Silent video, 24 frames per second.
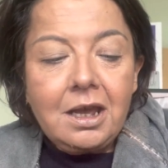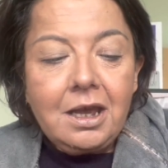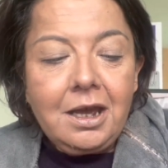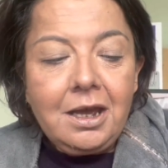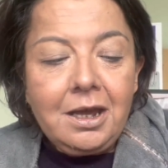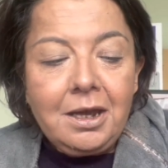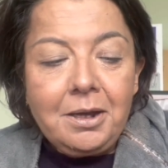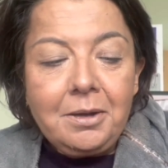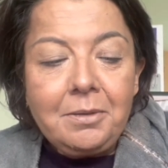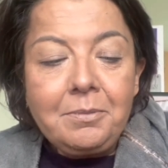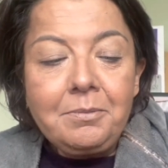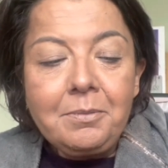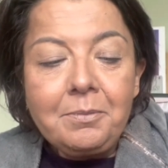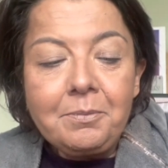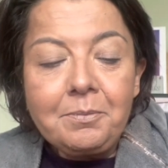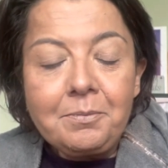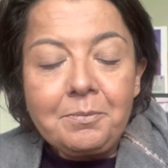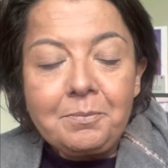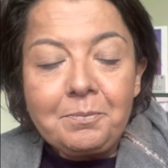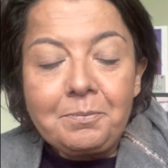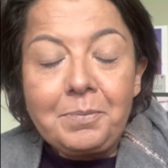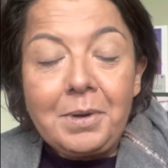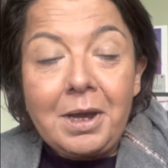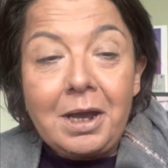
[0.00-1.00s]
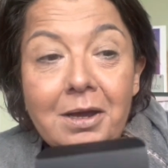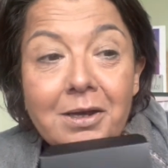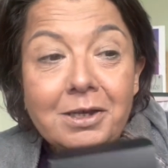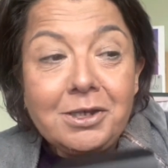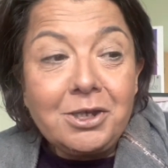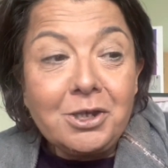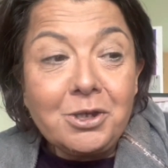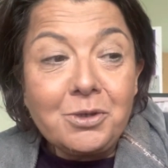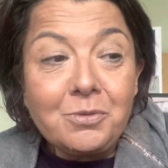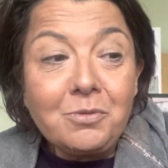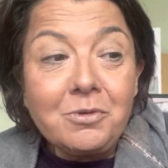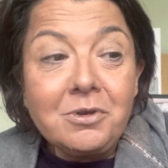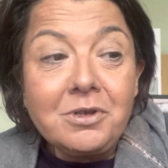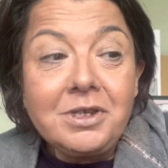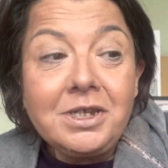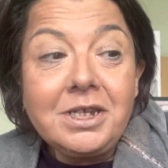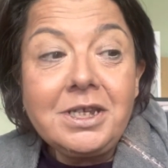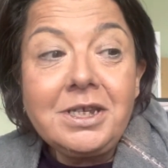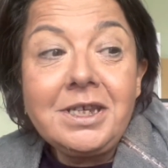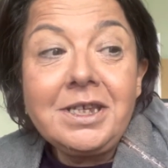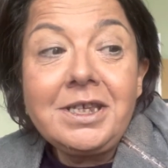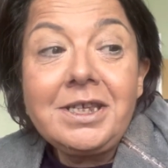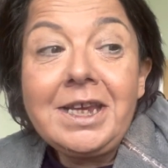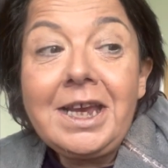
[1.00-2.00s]
But I just
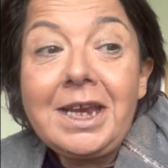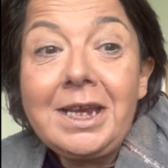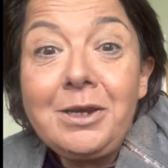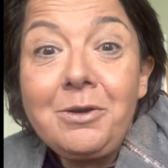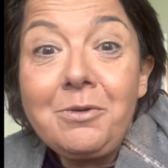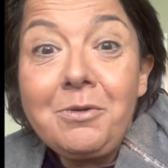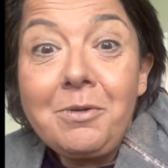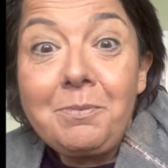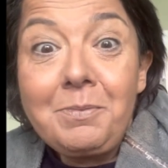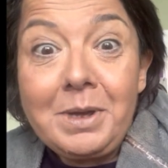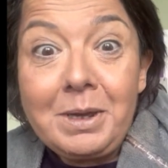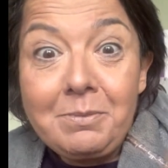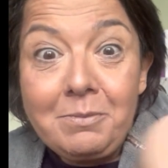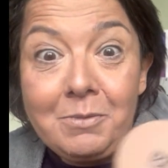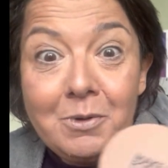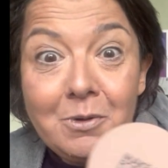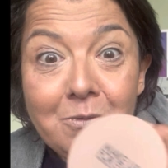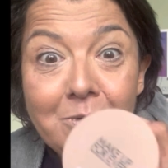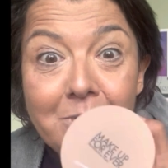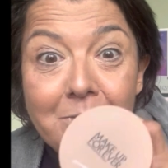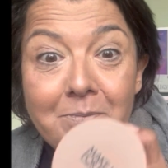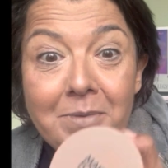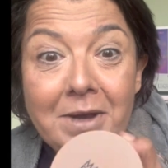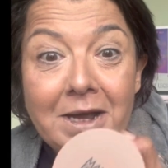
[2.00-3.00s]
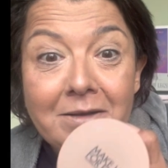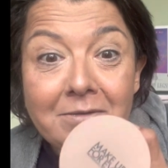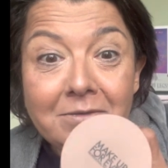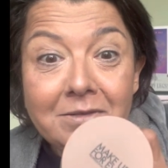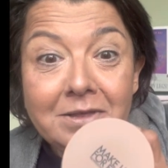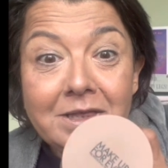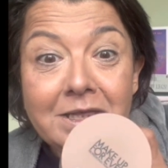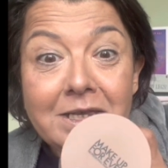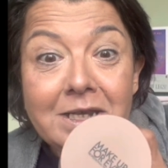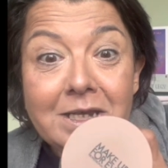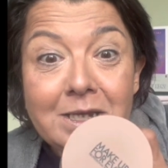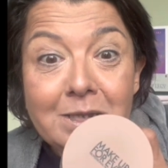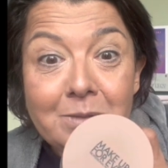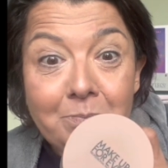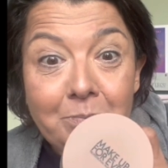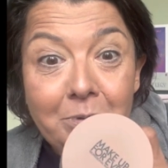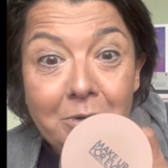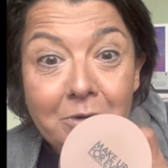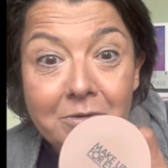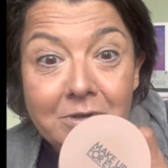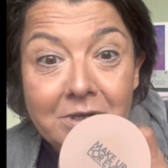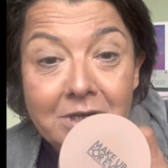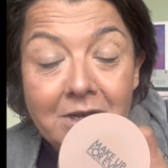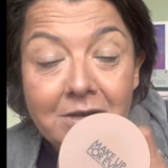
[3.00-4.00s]
wanted to tell you a bit more about this
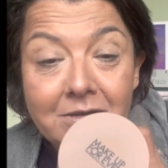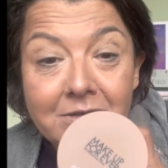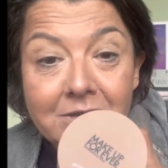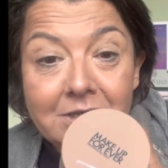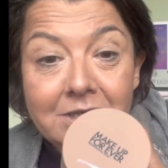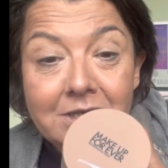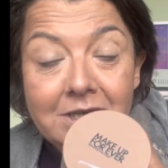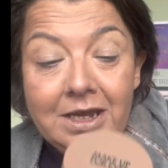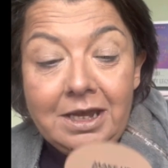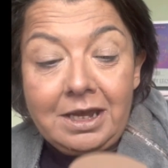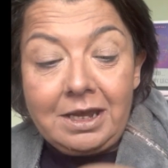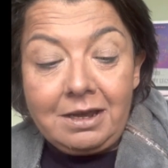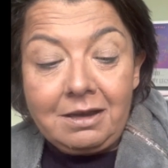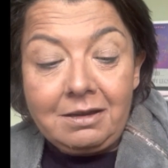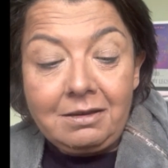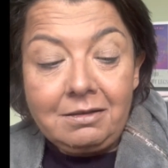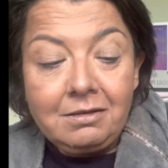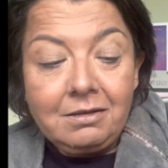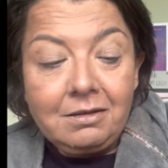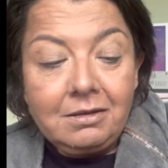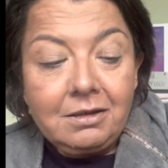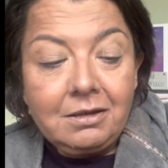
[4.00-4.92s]
product here